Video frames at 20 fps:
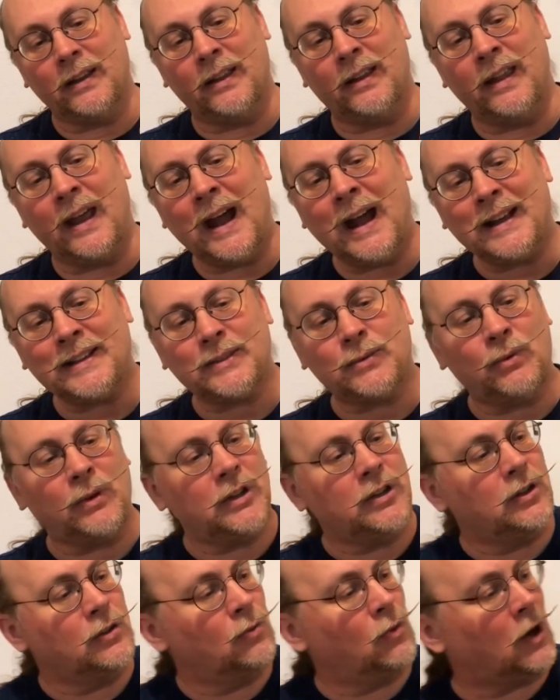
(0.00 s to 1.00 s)
that's
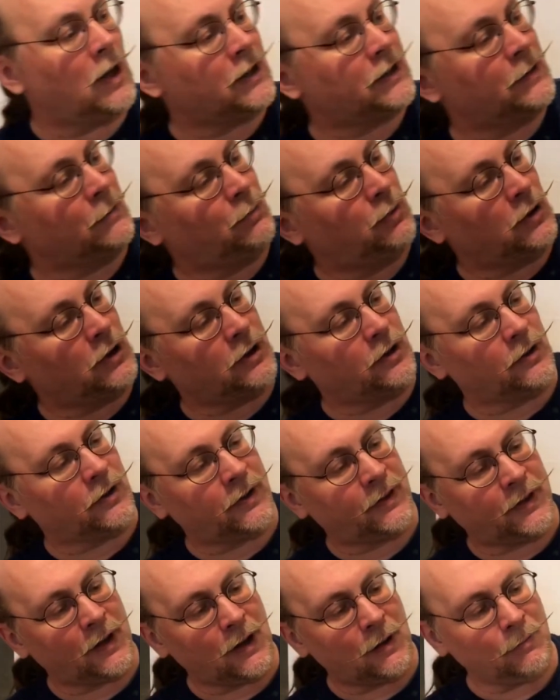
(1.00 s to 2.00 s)
when you want to put your
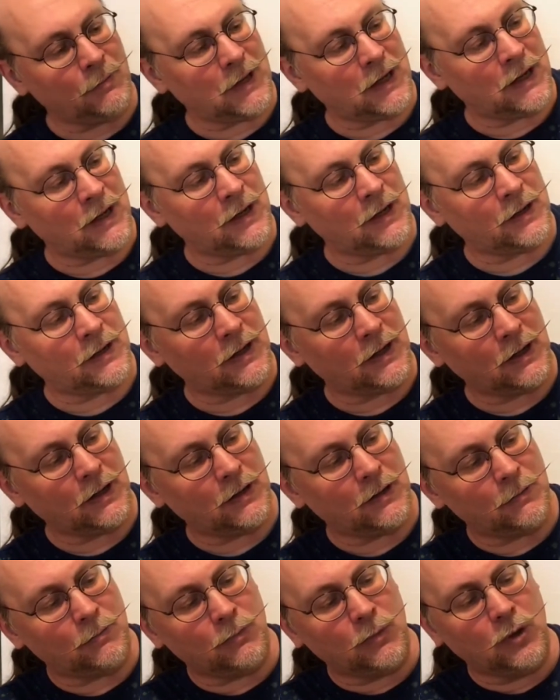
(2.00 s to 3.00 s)
thumb in,
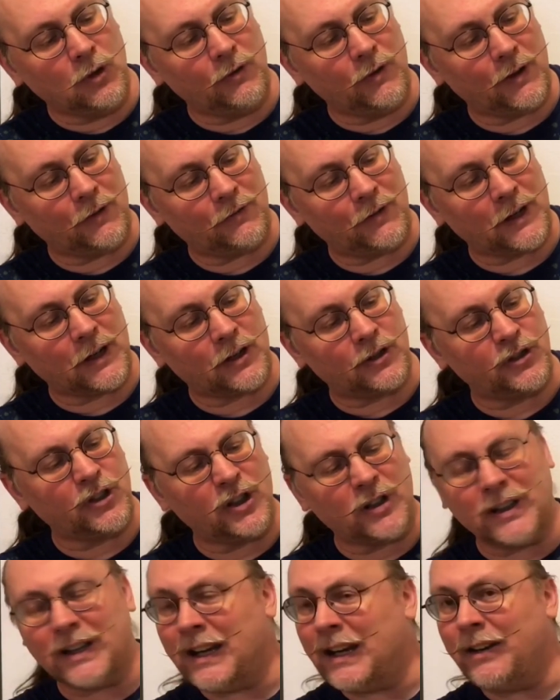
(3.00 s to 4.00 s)
move your fingers.
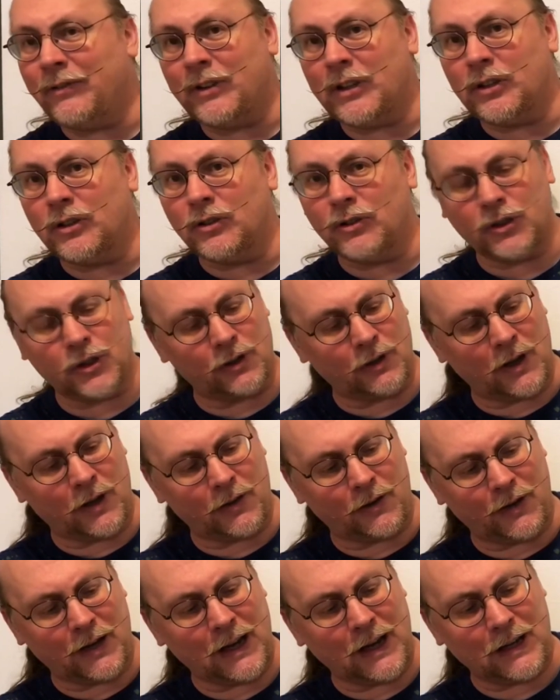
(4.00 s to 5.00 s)
You can even use your
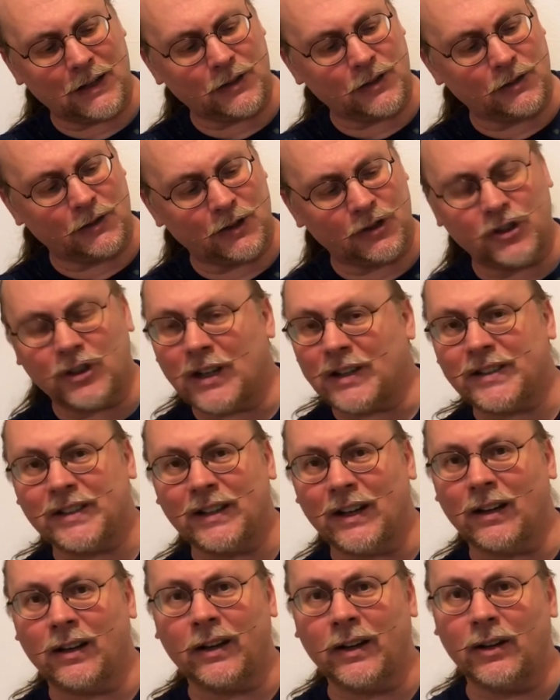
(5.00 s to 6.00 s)
other hand to adjust
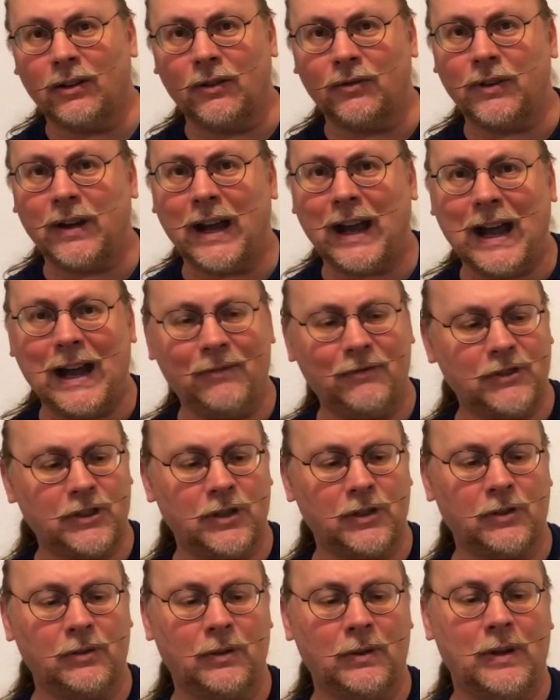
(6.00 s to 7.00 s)
it a little if you have
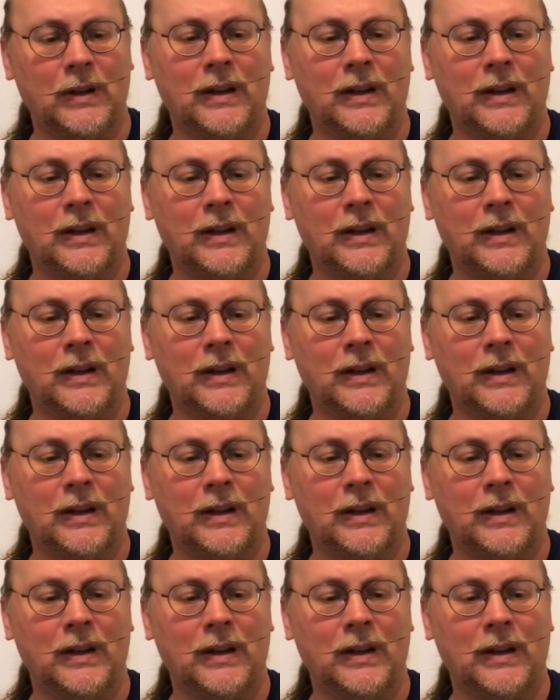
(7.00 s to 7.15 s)
to,